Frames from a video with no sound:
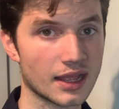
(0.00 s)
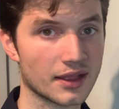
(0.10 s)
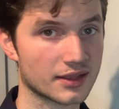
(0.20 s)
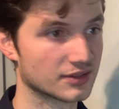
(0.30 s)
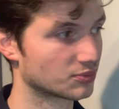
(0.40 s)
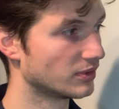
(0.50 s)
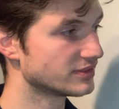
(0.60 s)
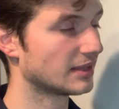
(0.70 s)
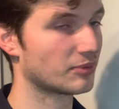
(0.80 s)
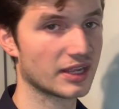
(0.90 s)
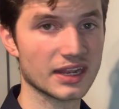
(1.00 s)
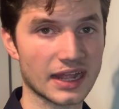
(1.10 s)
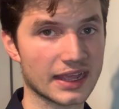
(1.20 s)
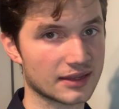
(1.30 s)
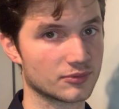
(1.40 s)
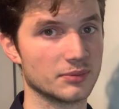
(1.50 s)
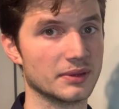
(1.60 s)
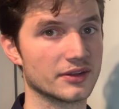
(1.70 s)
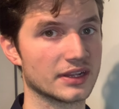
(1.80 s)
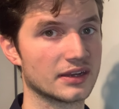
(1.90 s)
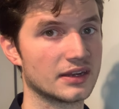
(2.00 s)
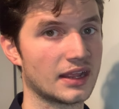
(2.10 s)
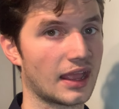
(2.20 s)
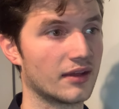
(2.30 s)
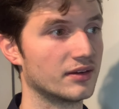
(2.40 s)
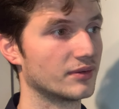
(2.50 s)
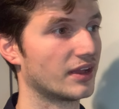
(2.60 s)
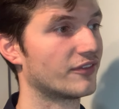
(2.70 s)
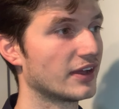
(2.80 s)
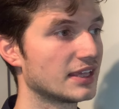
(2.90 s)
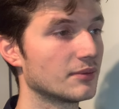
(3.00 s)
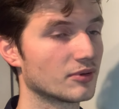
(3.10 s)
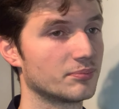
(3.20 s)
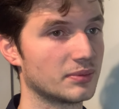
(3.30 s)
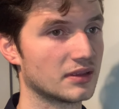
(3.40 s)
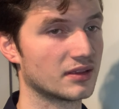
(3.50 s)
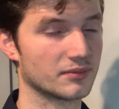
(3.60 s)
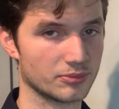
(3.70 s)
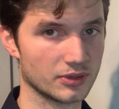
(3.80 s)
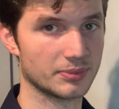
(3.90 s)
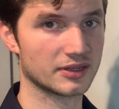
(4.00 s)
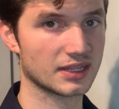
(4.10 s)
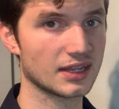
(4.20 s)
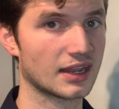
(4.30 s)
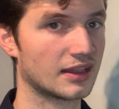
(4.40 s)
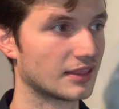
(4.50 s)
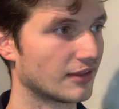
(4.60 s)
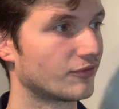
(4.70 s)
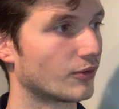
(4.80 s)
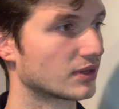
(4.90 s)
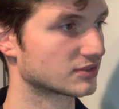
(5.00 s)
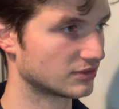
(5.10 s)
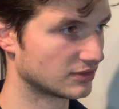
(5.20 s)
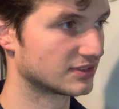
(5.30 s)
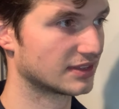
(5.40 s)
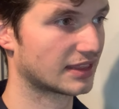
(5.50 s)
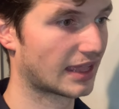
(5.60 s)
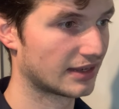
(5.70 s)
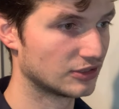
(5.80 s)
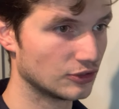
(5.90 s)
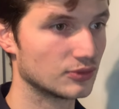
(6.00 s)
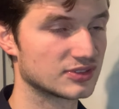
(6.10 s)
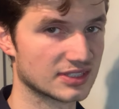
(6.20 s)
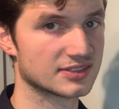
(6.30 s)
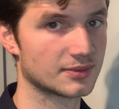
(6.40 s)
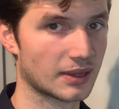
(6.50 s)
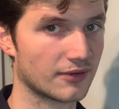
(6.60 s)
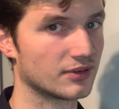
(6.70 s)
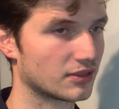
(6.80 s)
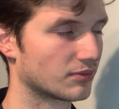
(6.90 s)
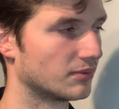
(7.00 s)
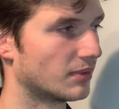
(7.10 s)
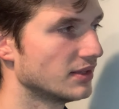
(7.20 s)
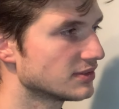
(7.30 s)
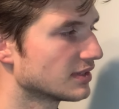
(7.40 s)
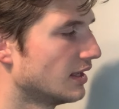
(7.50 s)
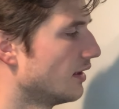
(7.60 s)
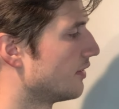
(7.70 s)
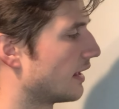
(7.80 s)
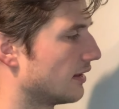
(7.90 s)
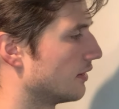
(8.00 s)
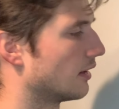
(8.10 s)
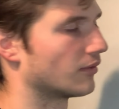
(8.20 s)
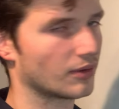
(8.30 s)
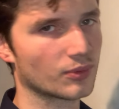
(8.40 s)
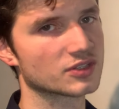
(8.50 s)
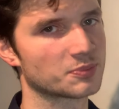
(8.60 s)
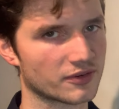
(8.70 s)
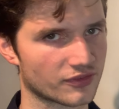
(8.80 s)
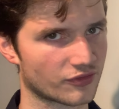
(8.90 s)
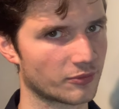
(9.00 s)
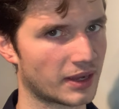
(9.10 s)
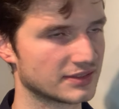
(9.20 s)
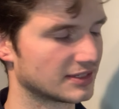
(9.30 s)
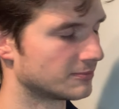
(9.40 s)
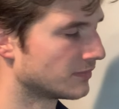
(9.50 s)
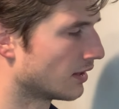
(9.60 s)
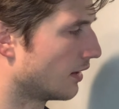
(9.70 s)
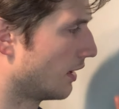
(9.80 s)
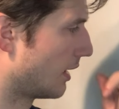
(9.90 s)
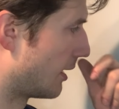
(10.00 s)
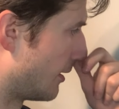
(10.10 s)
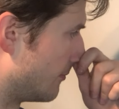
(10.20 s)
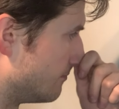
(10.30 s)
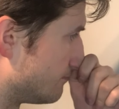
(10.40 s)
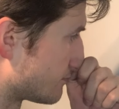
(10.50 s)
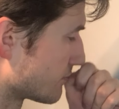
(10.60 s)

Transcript: Because once they break it, I can rebuild it. And if I keep rebuilding it and they focus on using that new system every 3 months, that it works perfect for my team. Um,